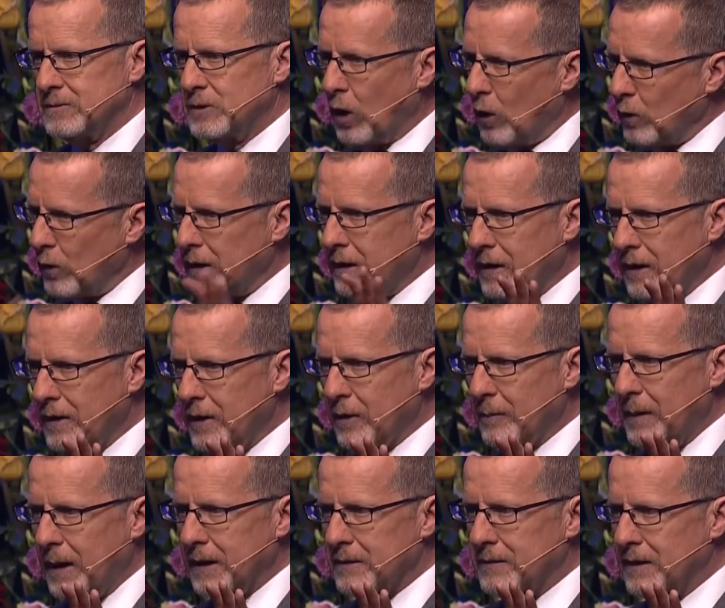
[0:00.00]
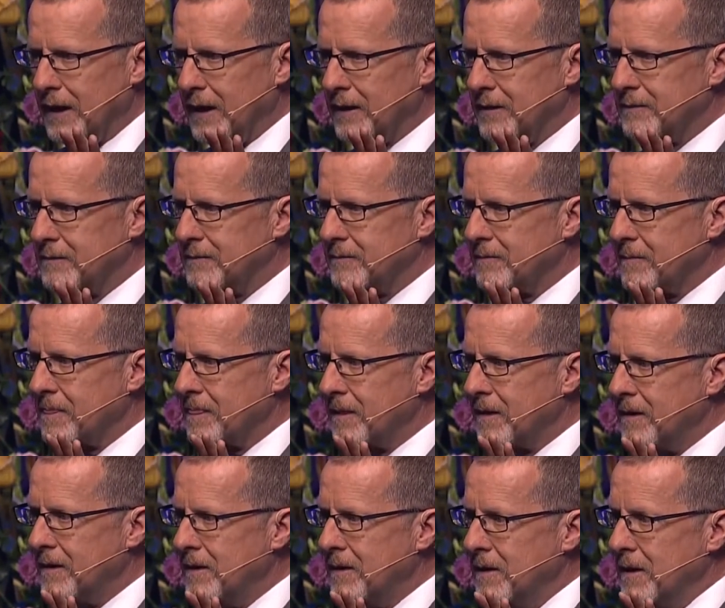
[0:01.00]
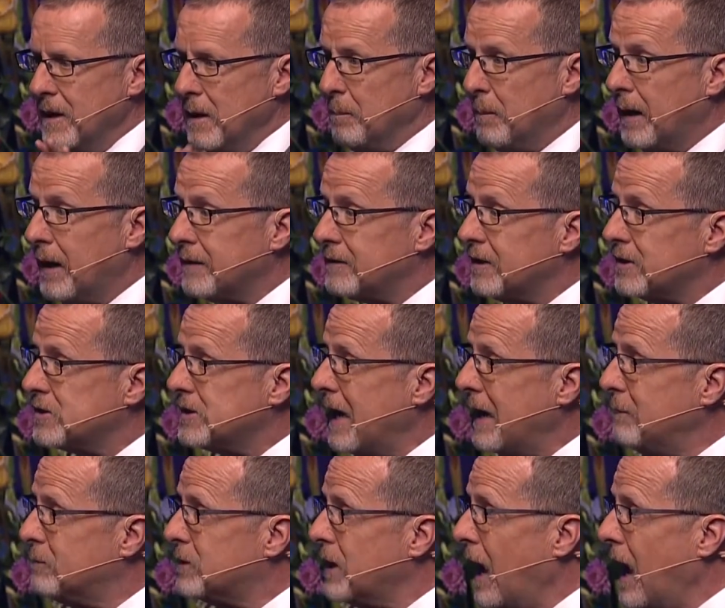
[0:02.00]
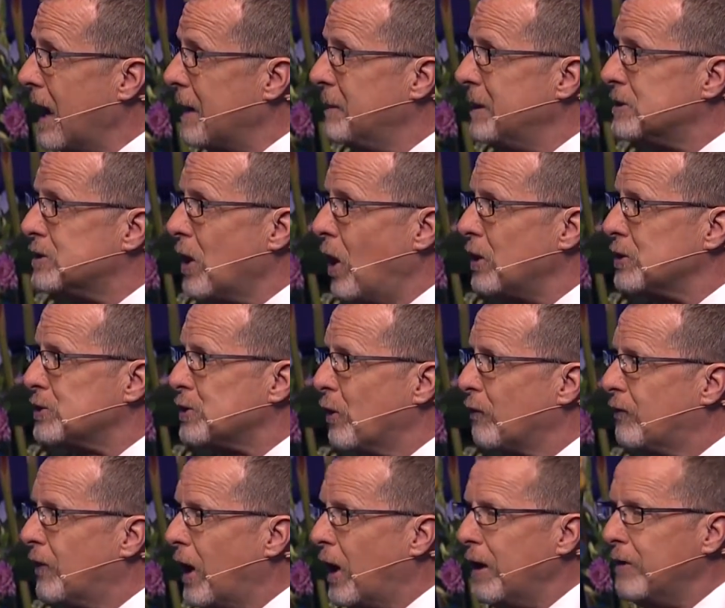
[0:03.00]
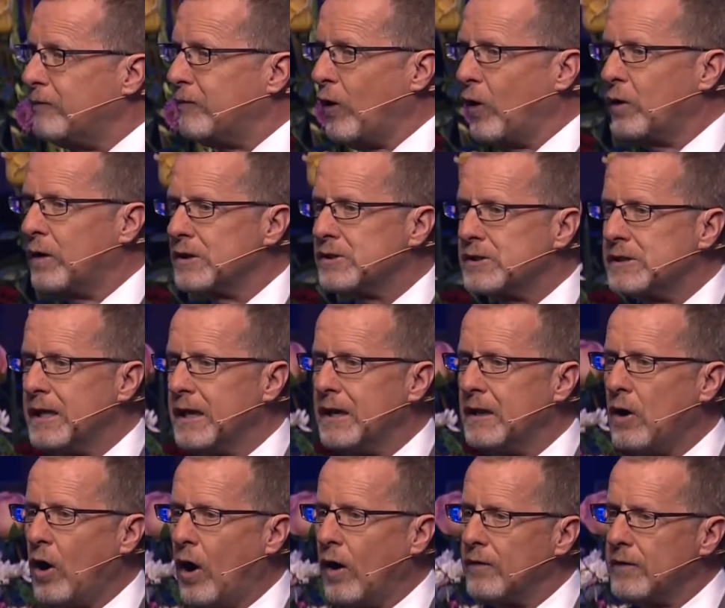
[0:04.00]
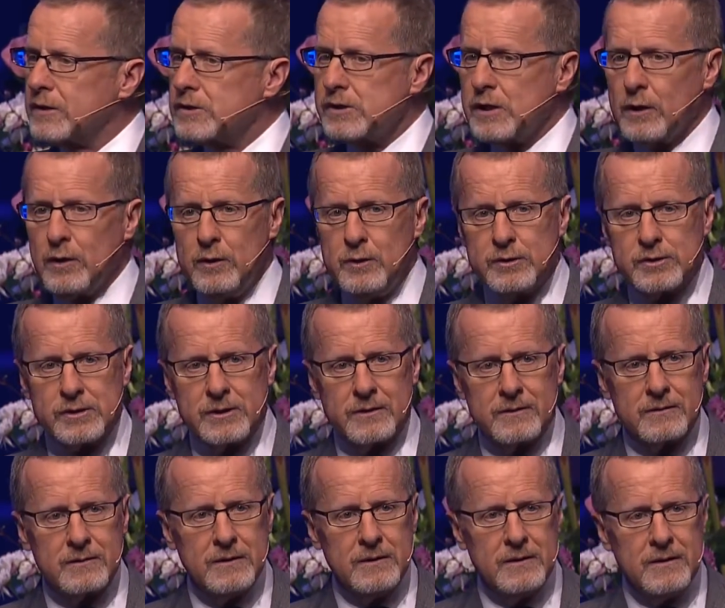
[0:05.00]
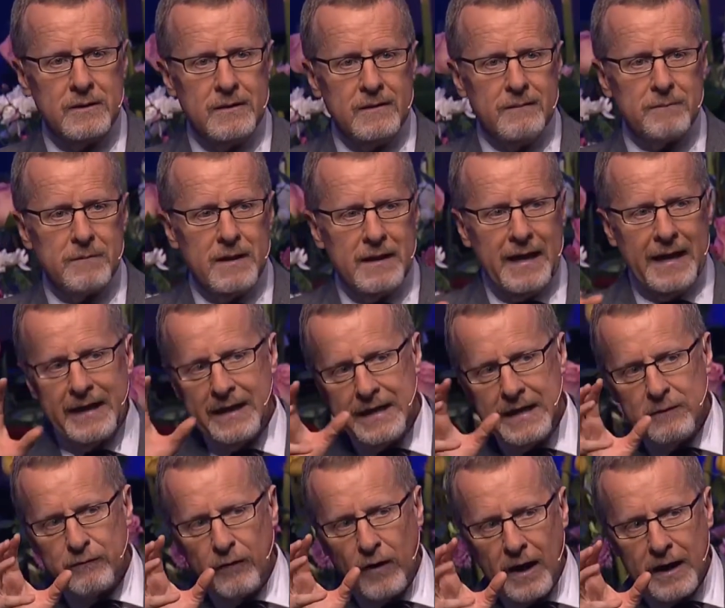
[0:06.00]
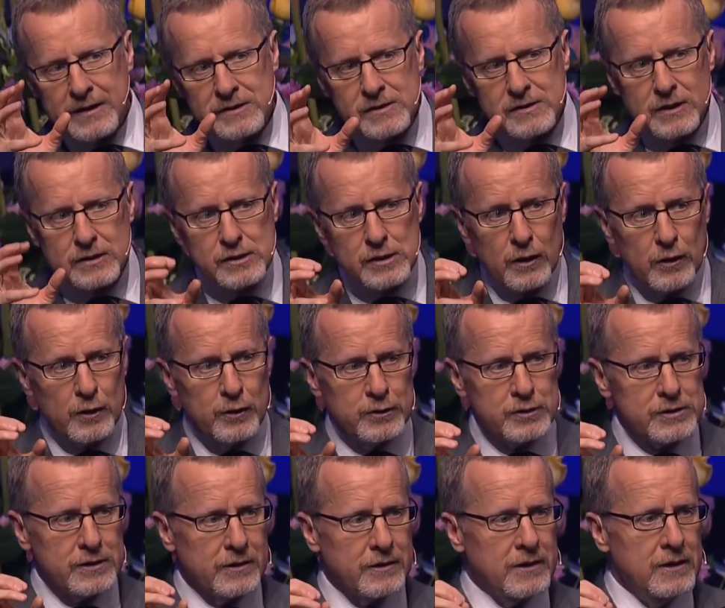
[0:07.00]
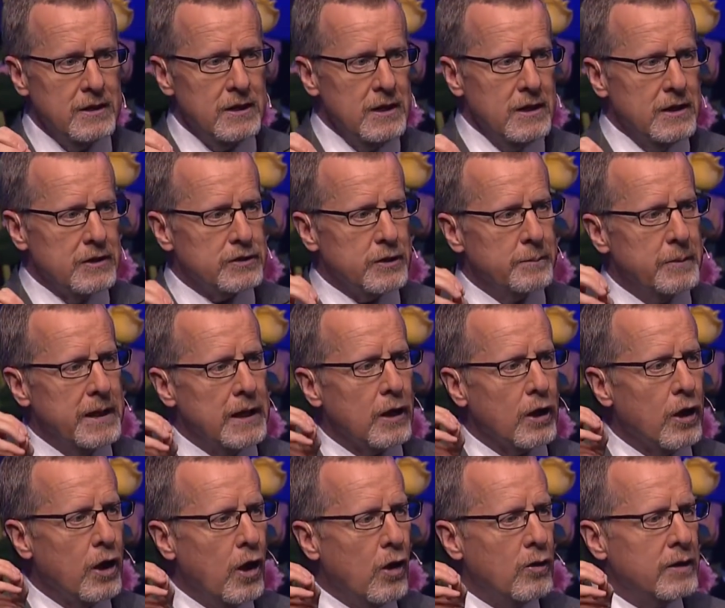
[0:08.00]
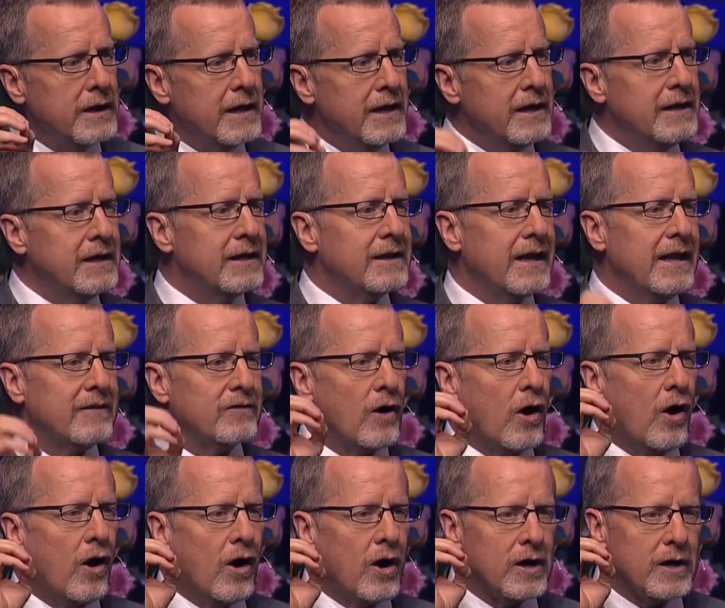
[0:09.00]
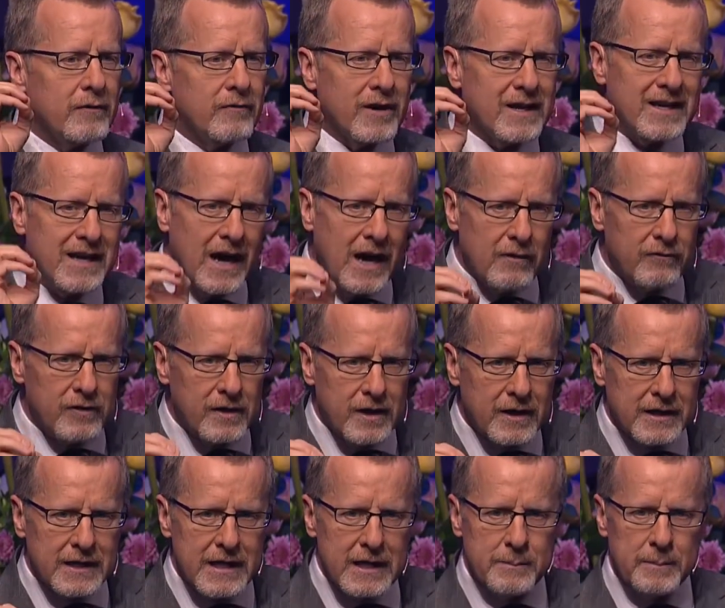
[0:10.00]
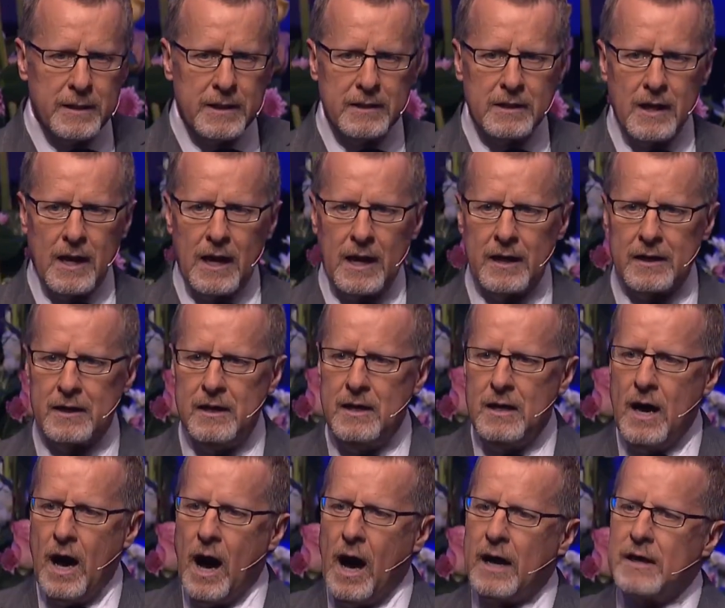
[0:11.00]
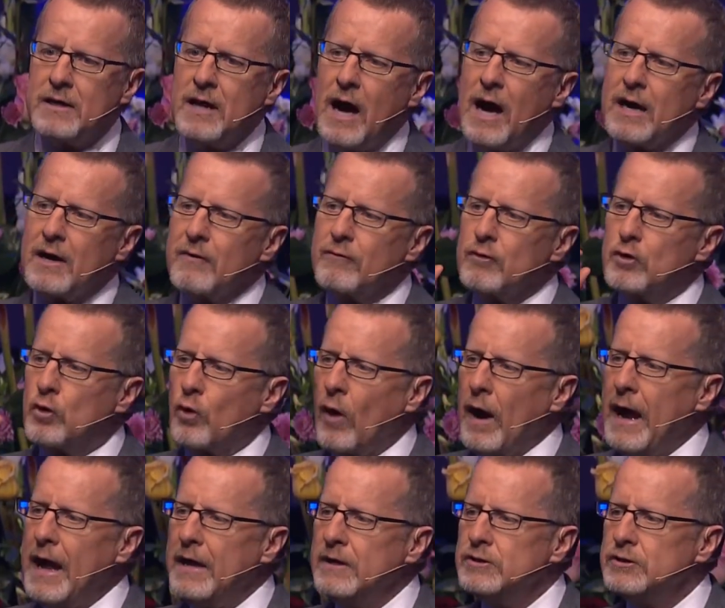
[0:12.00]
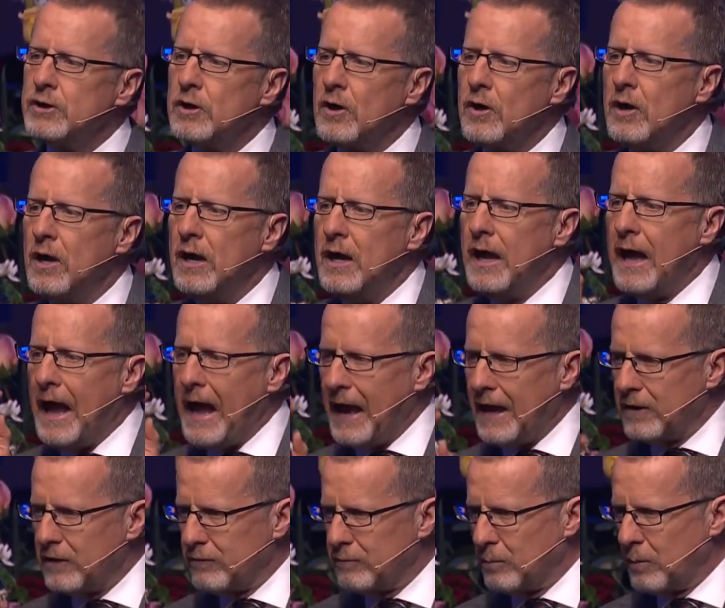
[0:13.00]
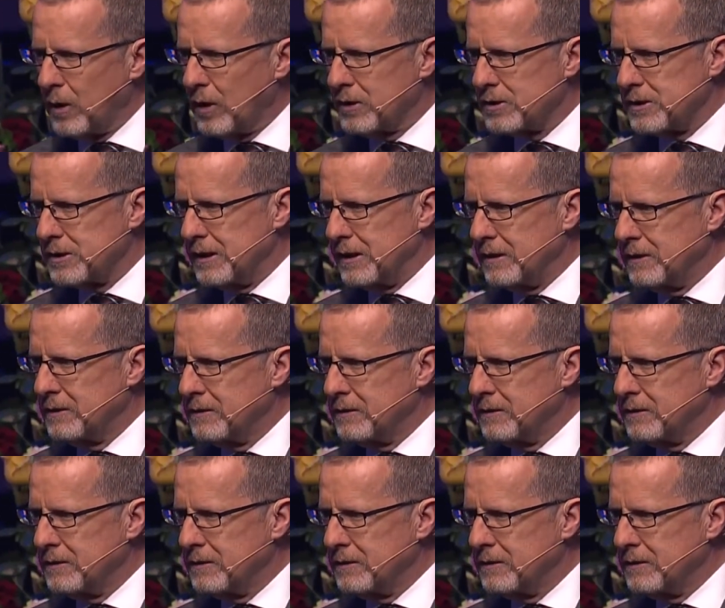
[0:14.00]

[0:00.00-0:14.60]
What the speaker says: Totally clear about that. But at the same time, he's also very focused in on the solution. And he finds the solution to be located in the heart of a covenant-keeping God, a God of grandeur and of mercy.